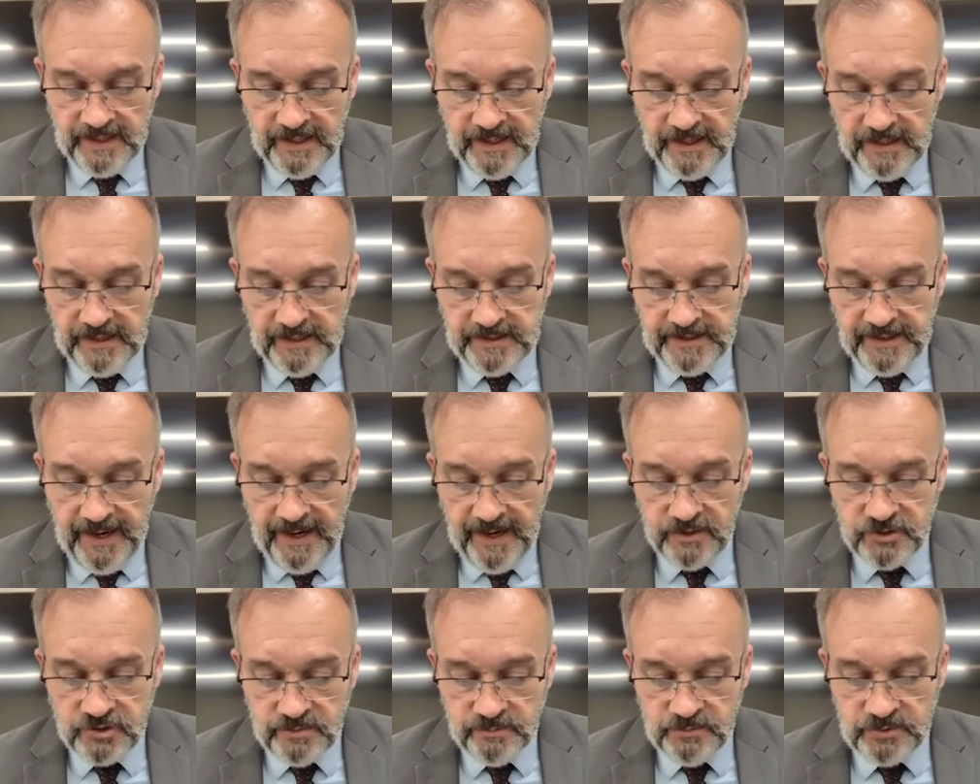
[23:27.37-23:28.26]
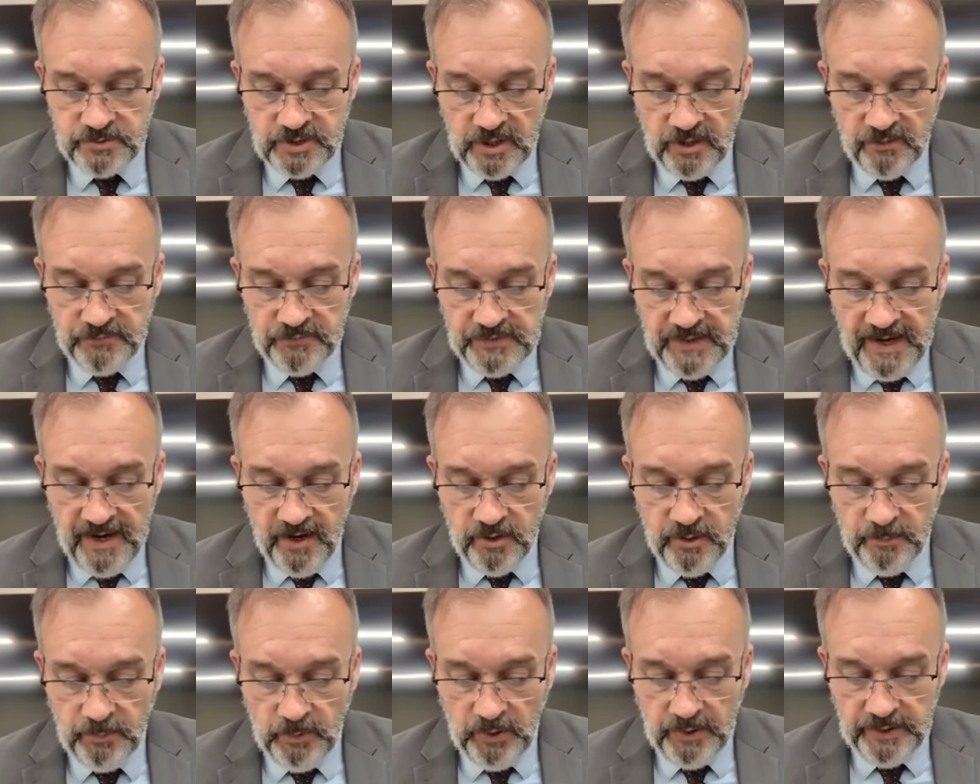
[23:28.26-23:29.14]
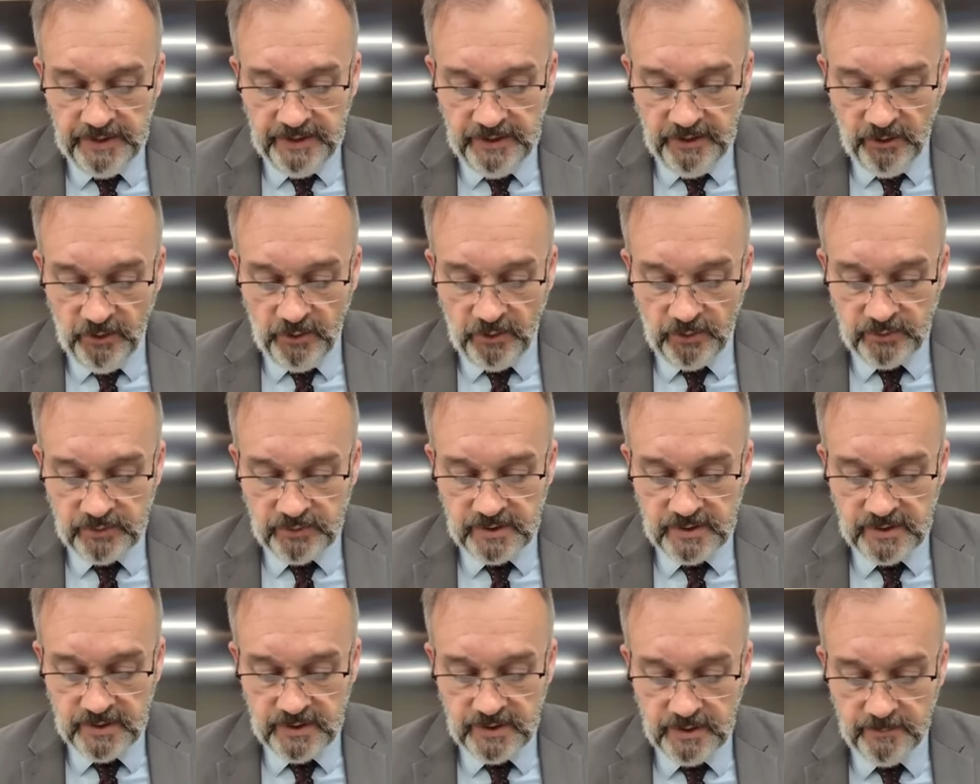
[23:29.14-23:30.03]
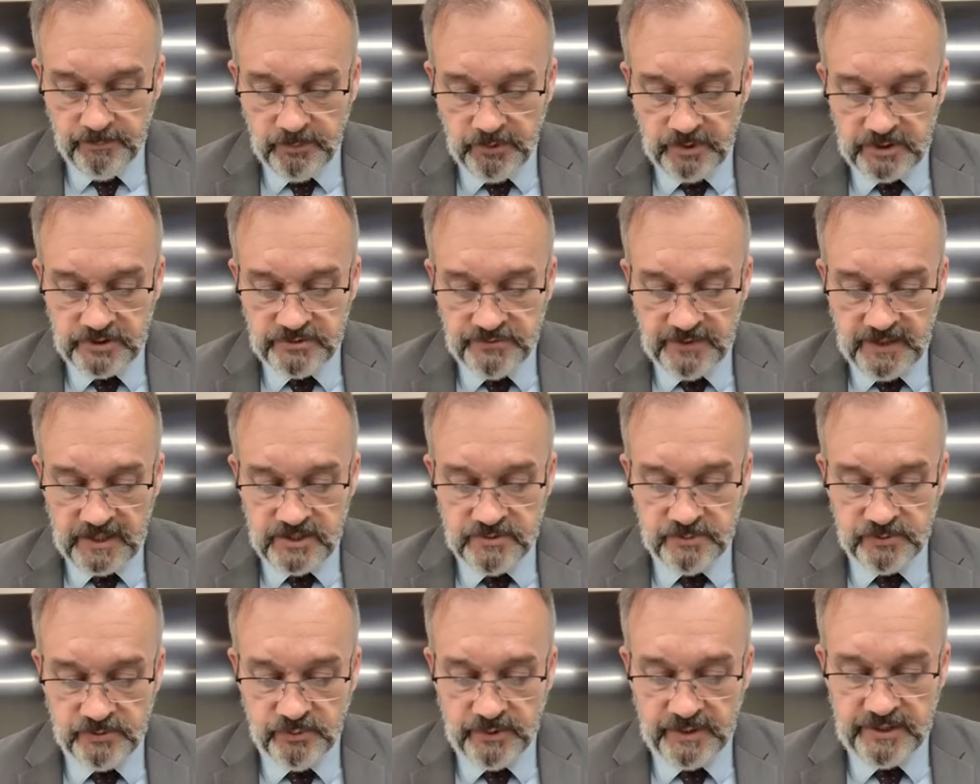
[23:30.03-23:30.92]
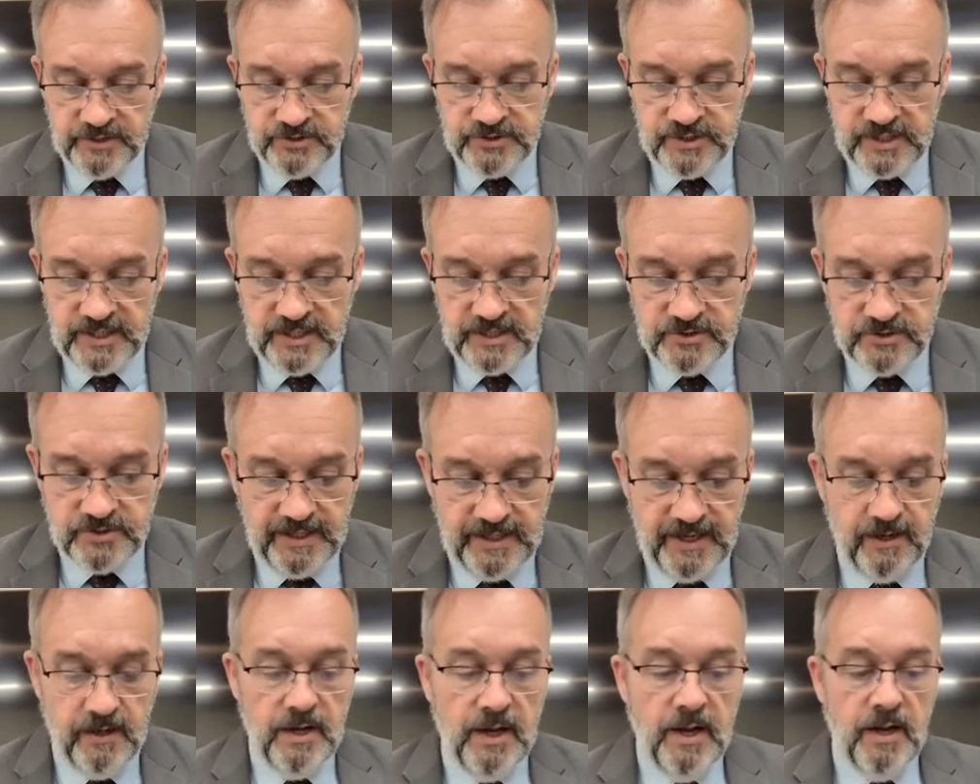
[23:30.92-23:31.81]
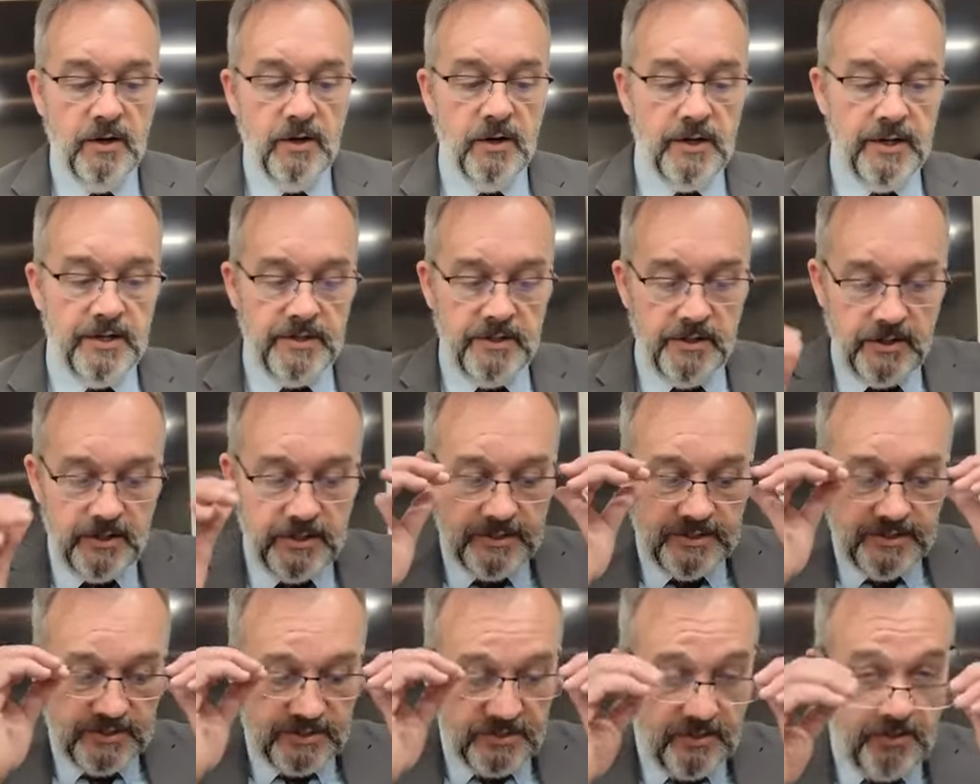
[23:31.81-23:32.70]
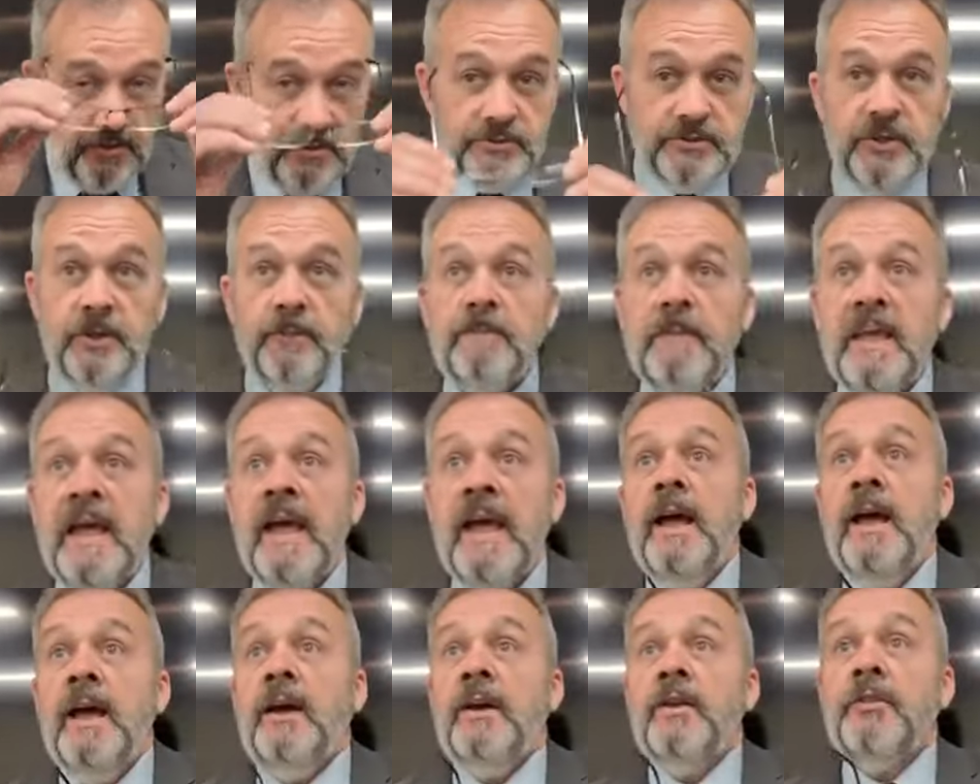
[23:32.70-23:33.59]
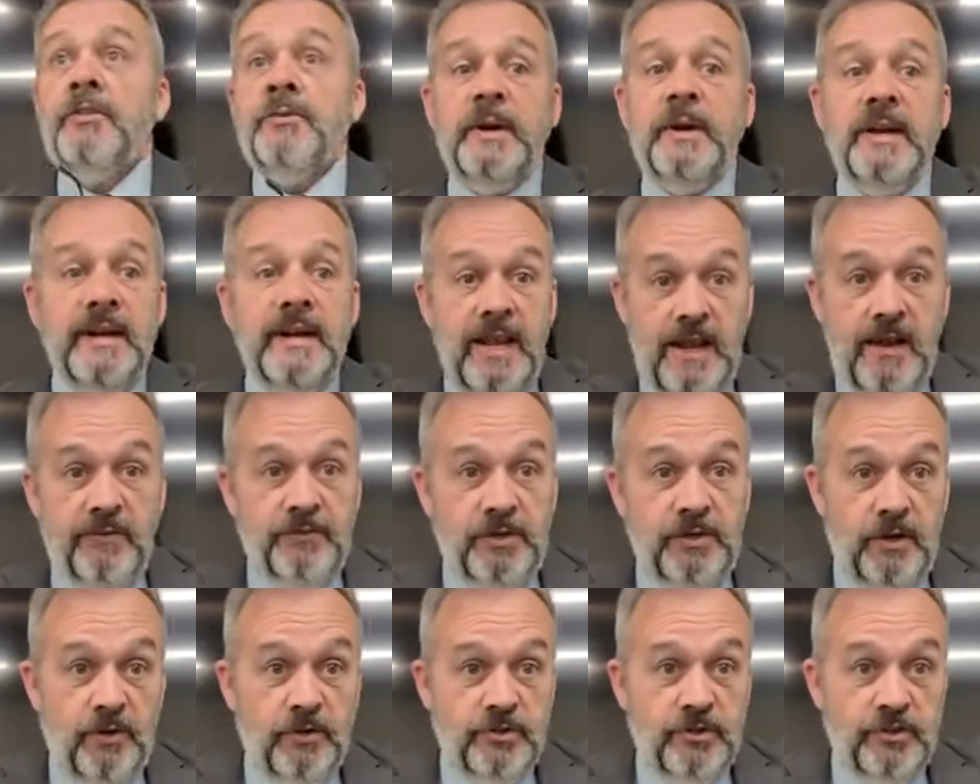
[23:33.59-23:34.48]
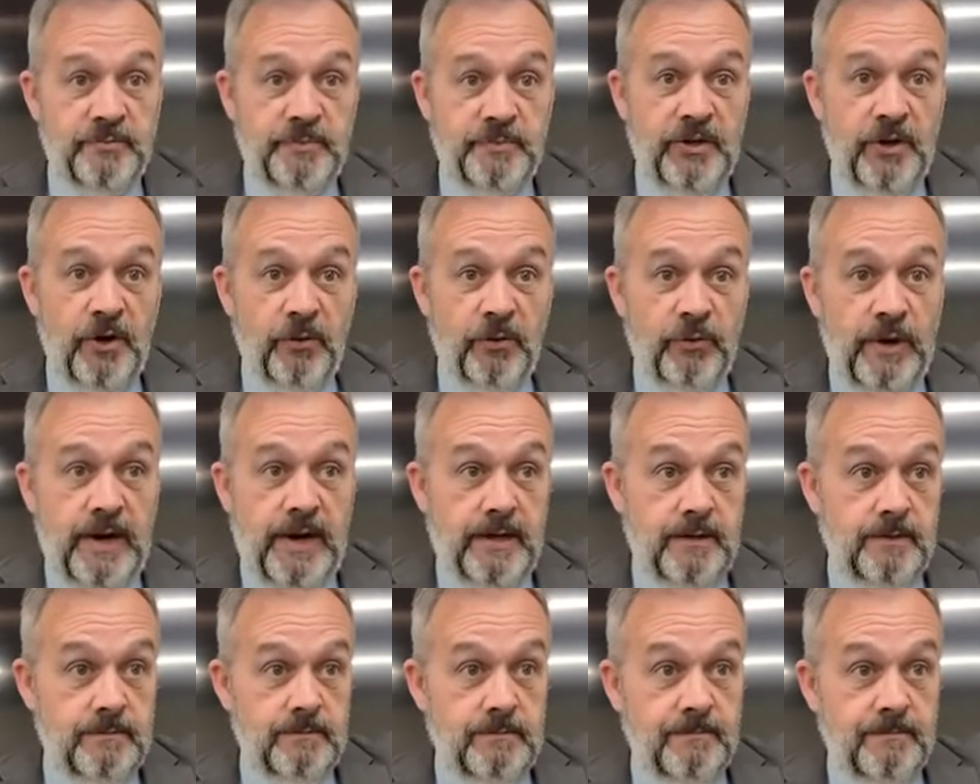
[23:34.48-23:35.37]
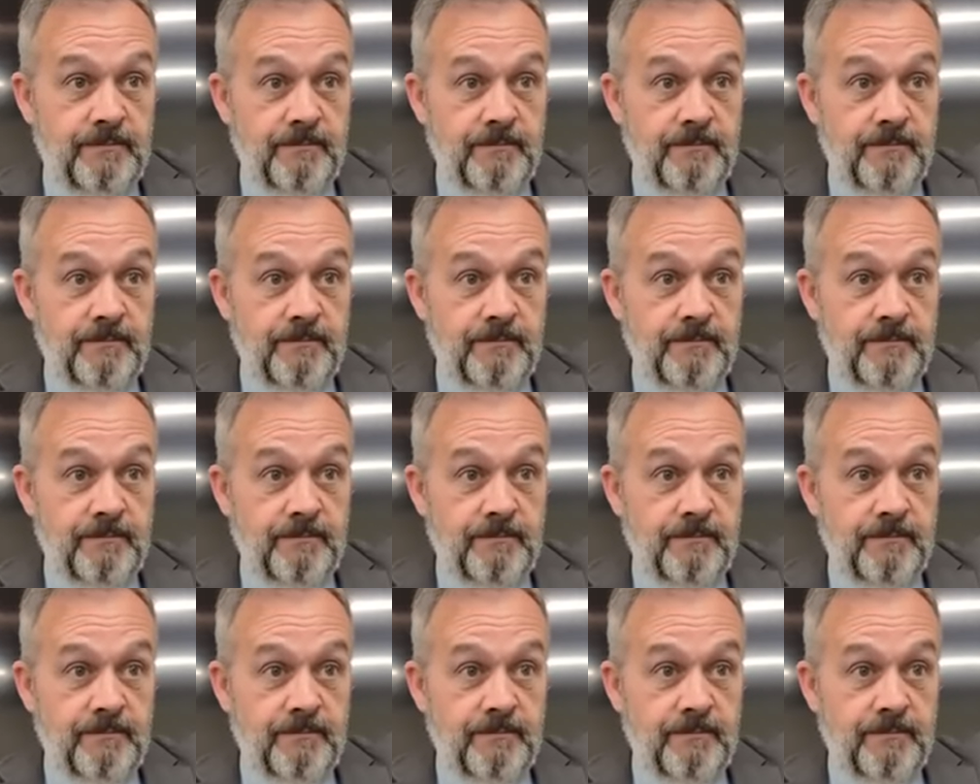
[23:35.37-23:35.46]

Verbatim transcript: and he cast himself down upon the earth and put his face between his knees. Now, look at, look at this. So Three and a half years there's been no rain.